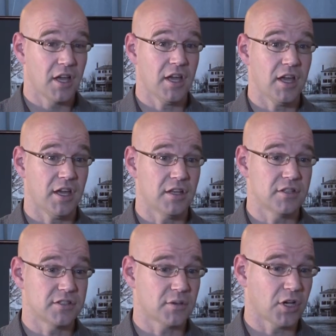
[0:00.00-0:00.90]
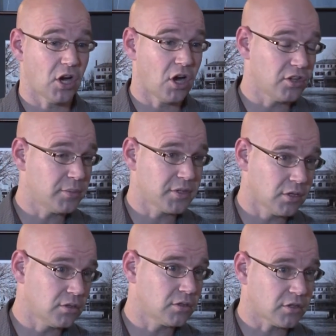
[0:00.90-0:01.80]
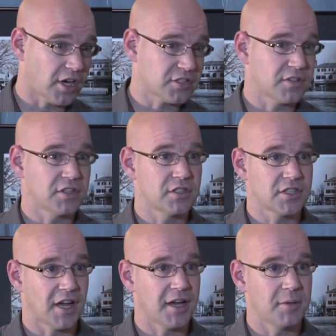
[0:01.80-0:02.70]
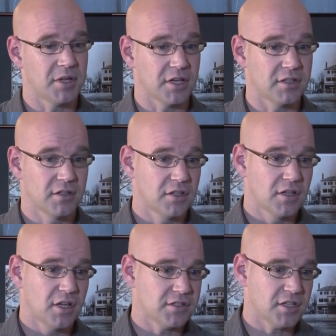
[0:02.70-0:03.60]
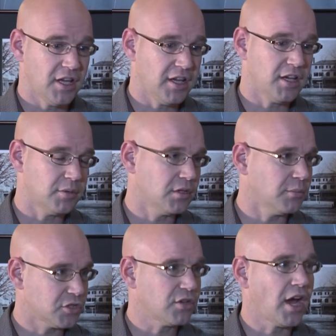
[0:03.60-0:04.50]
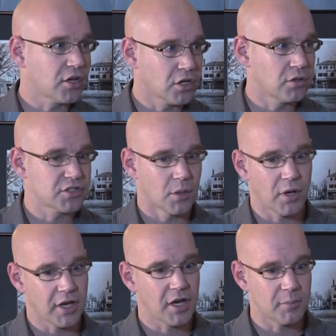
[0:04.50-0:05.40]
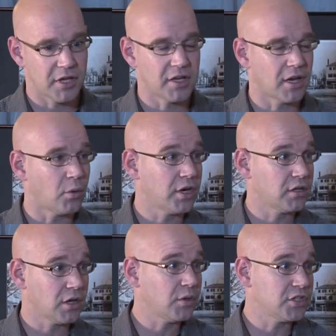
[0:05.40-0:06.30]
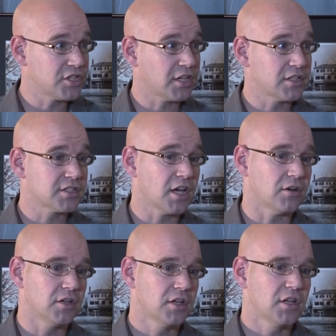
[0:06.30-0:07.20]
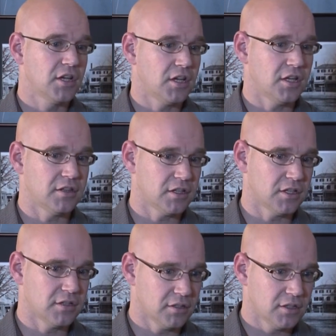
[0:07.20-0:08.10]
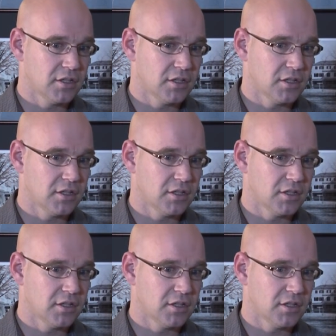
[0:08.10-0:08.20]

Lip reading: And so I called up the local CrossFit at the time, and I said, "Hey, I'm a track coach. I want to come in, and I want to check this out." And the